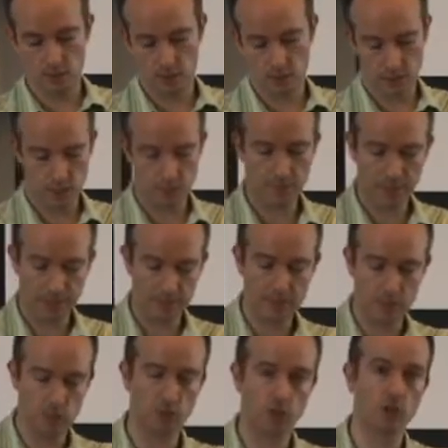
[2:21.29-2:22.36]
sometimes
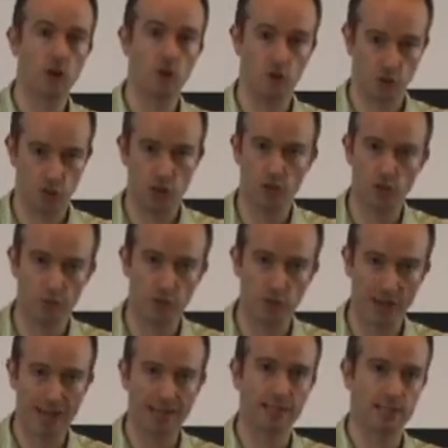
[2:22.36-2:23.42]
this would call for the government
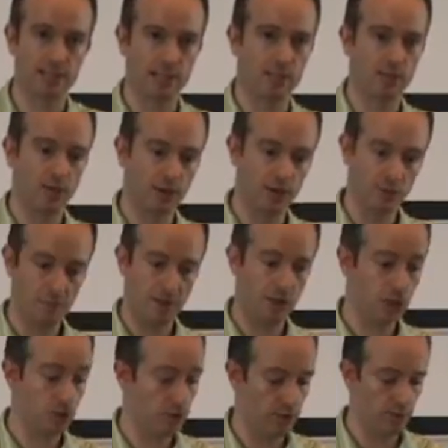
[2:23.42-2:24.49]
to act as an integrator and make
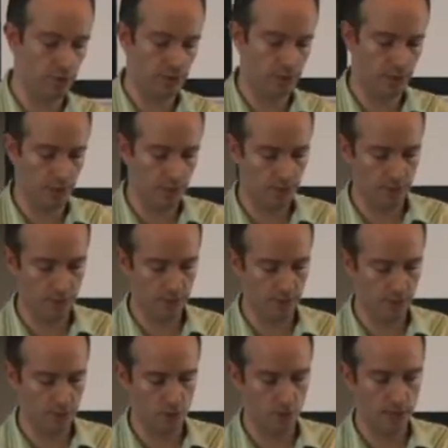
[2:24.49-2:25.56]
sure that
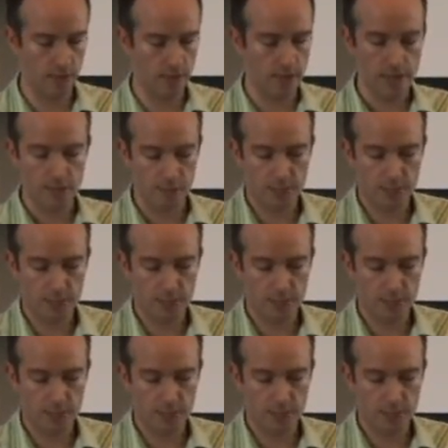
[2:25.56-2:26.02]
everything is okay.